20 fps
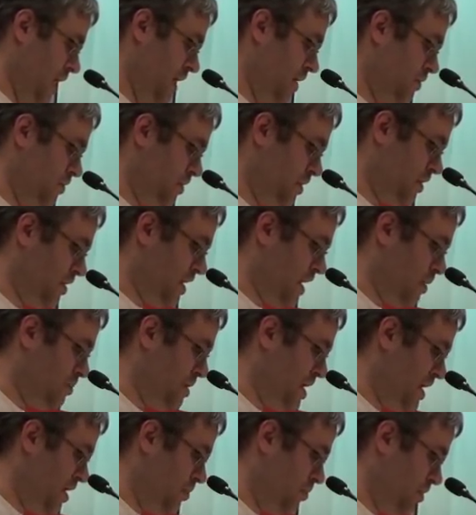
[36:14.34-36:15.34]
and the
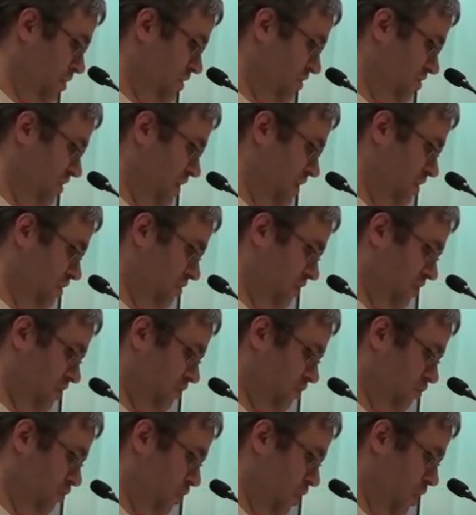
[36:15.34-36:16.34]
campaign of Bernie Sanders
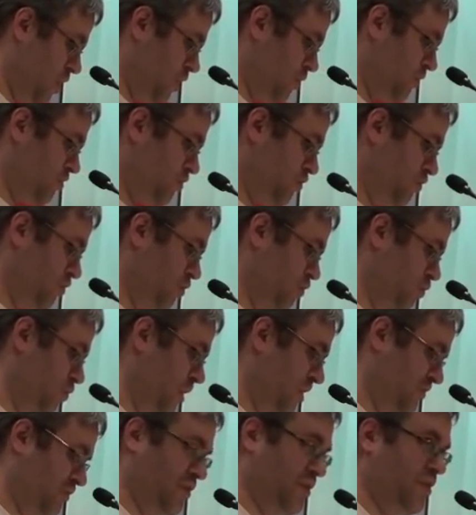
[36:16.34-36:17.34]
has grown to
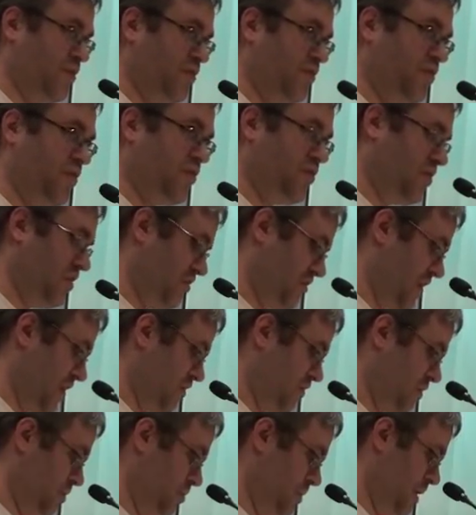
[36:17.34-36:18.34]
roughly
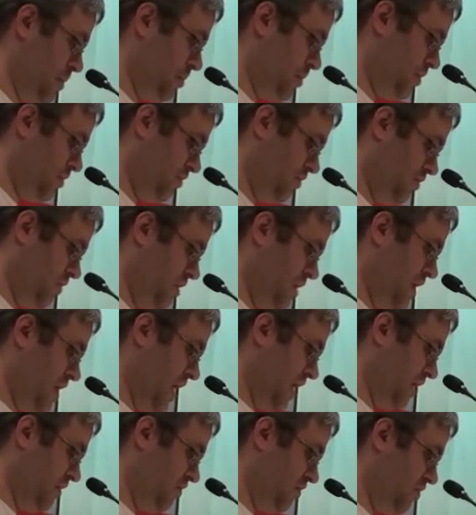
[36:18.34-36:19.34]
60,000 members
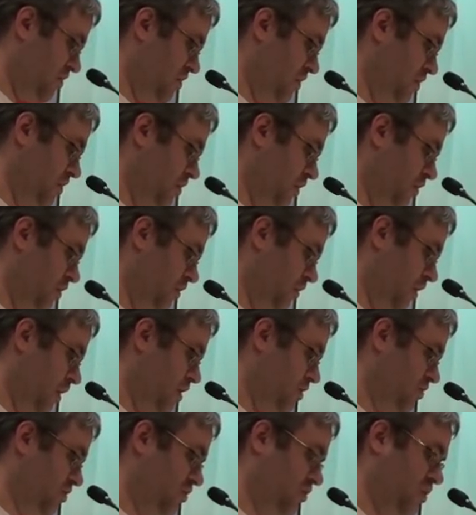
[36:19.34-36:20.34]
and is the
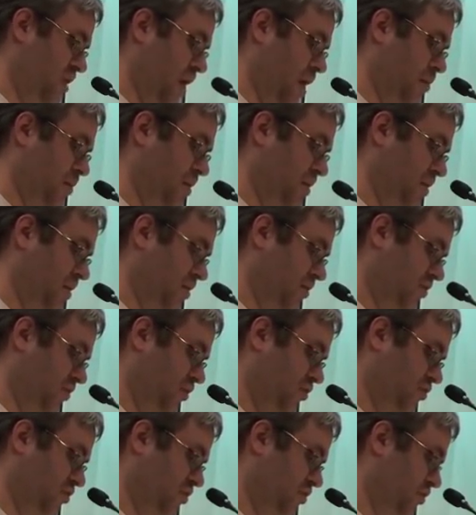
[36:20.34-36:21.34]
largest nominally
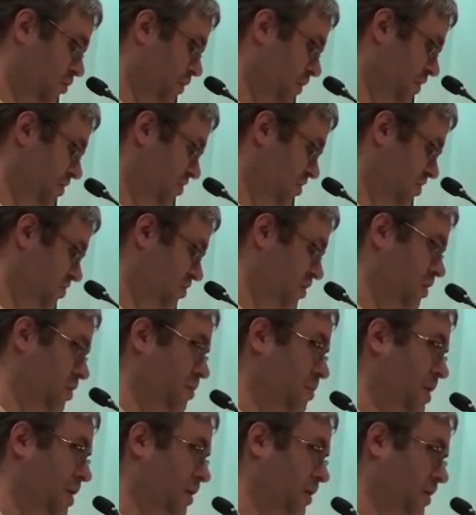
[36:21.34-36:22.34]
socialist organization
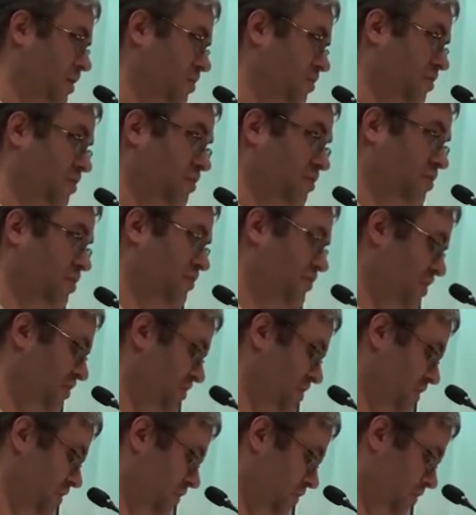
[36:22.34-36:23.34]
in America since the
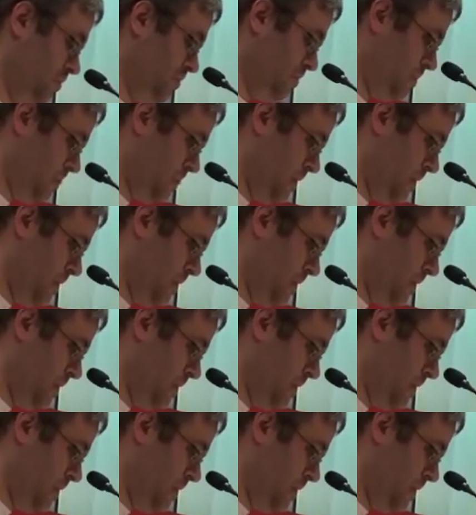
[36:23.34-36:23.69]
50s.